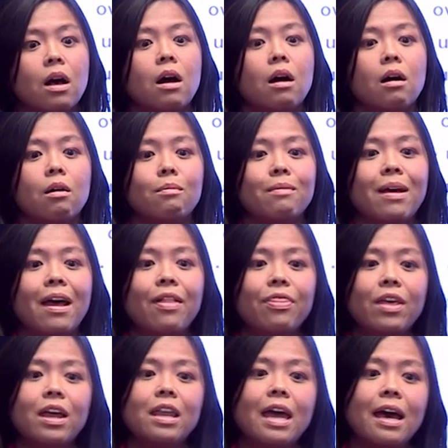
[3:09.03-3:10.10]
Um, and
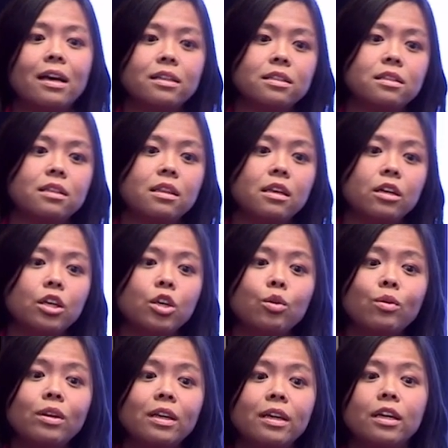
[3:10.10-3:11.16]
then as the
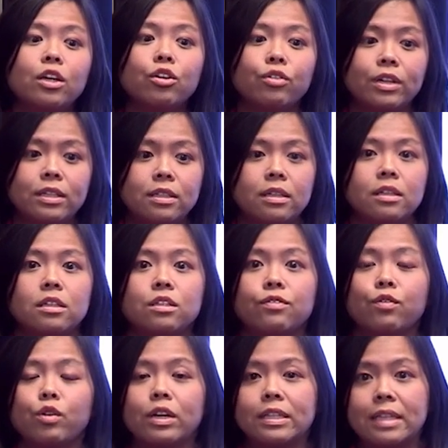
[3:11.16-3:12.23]
acuity increases,
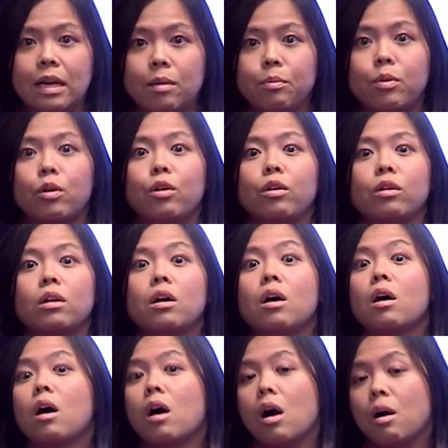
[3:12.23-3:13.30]
for example,
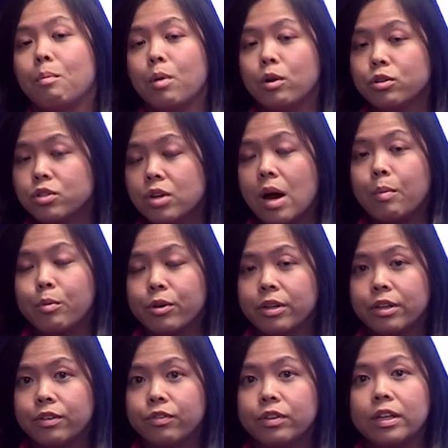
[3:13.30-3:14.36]
uh,
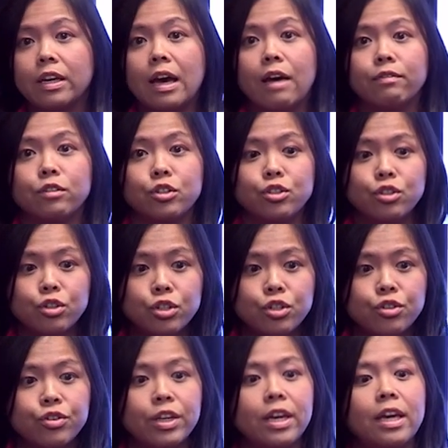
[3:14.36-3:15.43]
postoperatively after
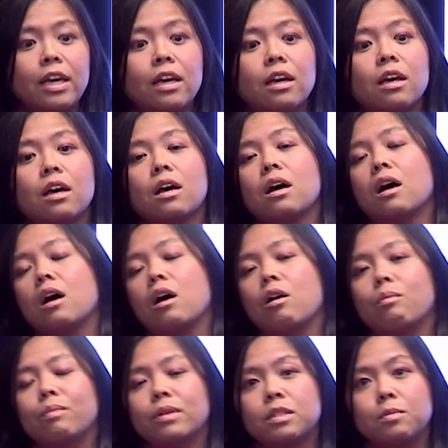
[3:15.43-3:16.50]
surgery,
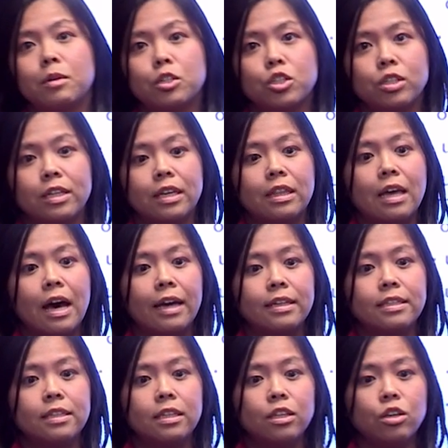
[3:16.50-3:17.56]
um, especially in the
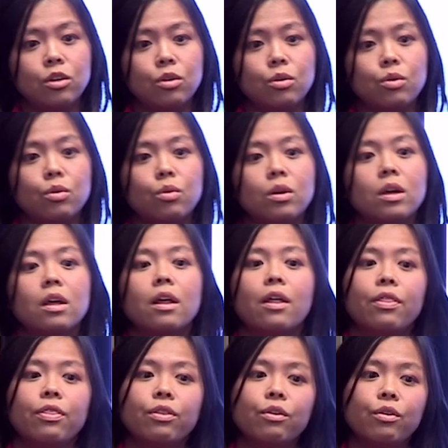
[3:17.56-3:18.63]
ICU,
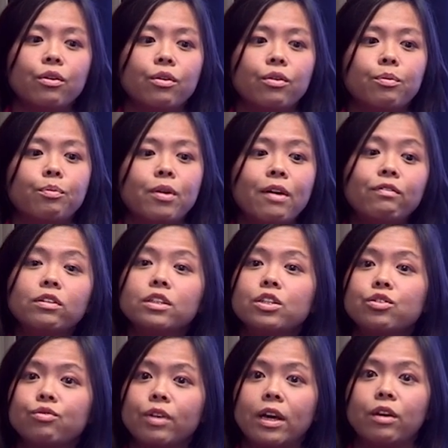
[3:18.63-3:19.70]
the
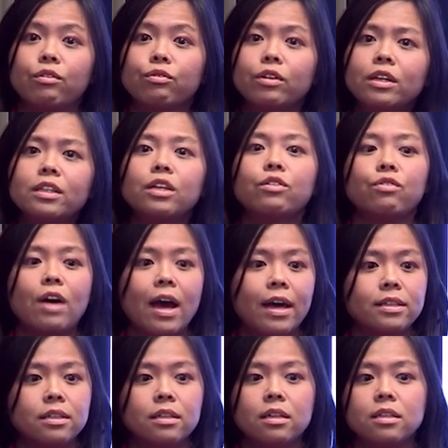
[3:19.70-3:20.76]
prevalence rate really
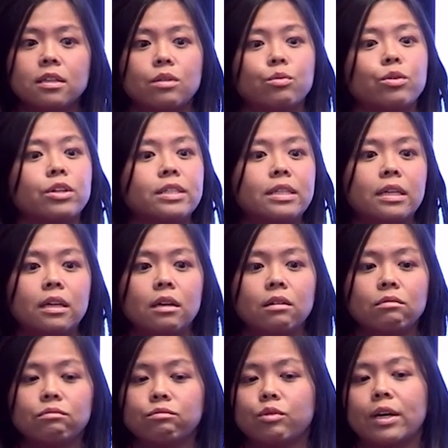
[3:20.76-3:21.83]
rises and we're
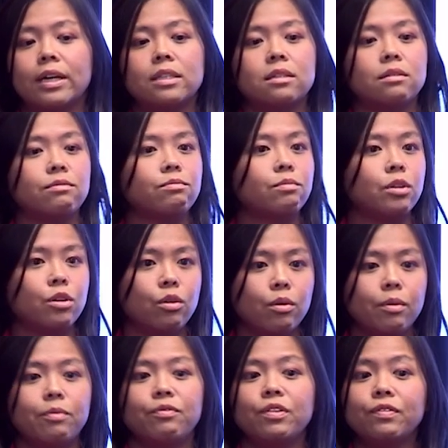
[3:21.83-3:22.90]
seeing rates, you
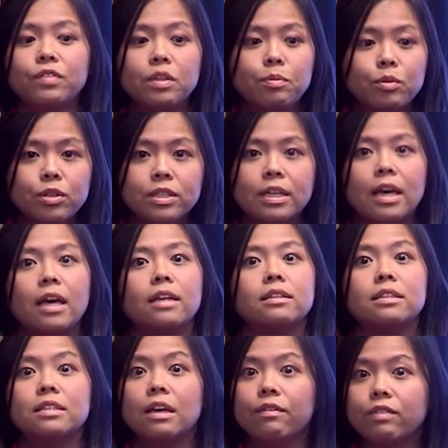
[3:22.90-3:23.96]
know,
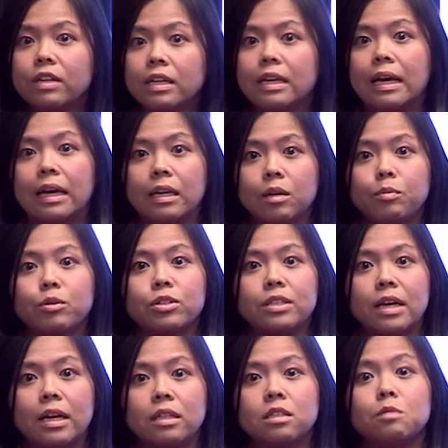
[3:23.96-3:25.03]
50%, 70 to
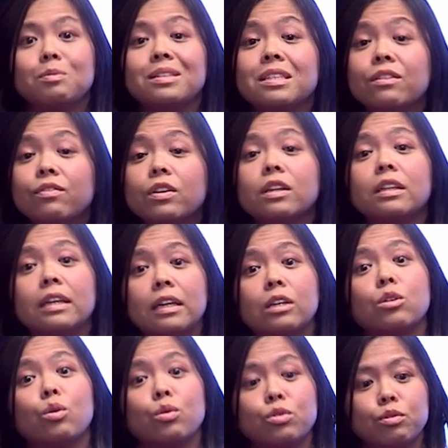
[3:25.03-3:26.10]
80%, specifically
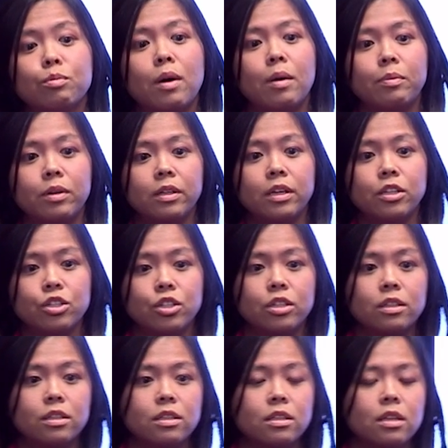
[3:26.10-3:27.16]
in older
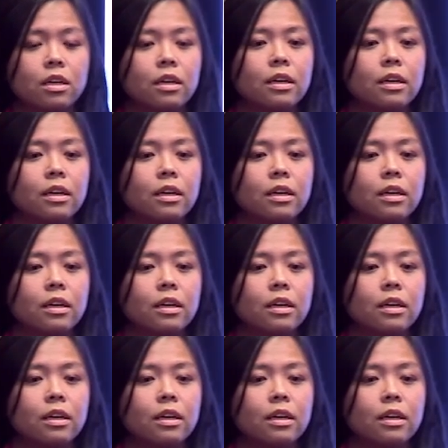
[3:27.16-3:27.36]
populations.